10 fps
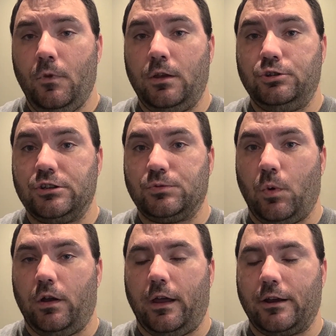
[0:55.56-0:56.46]
Just
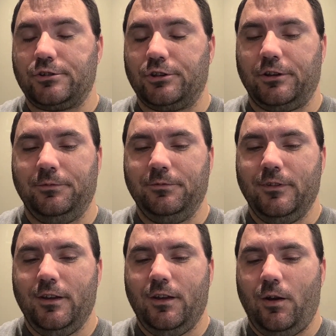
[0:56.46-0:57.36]
one, actually.
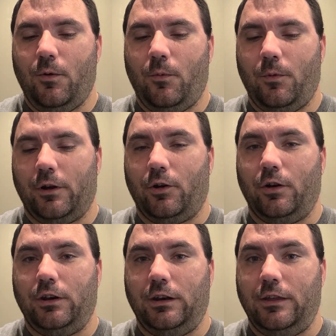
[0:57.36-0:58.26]
We're going
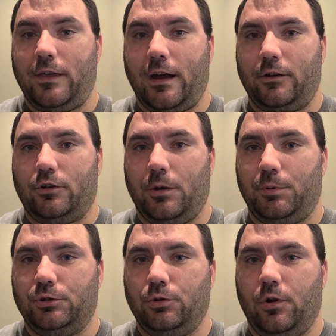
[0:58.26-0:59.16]
to need that crimper
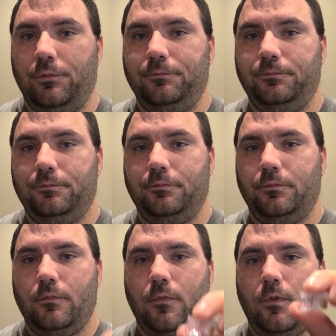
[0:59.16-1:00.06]
tool,
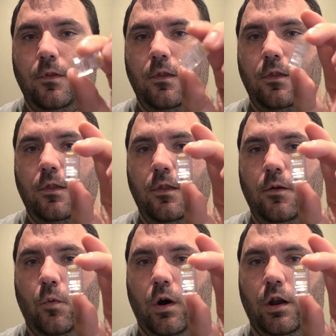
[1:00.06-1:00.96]

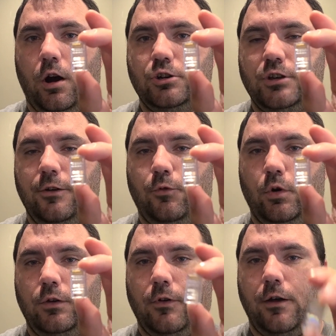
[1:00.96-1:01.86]
one
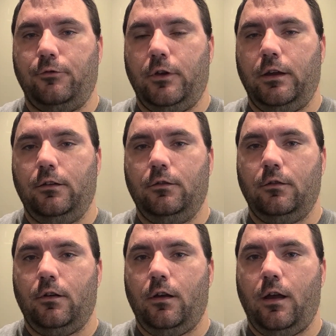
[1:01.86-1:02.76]
RJ45 fitting,
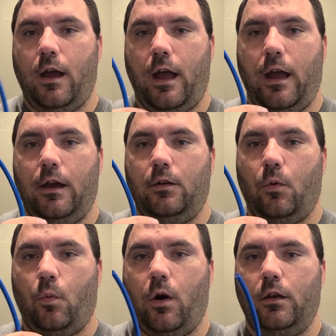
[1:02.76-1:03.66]
and
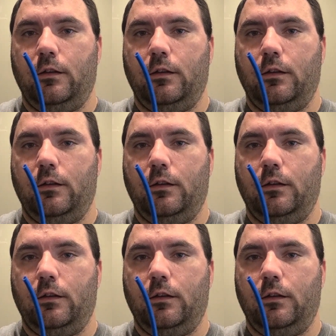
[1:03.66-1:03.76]
one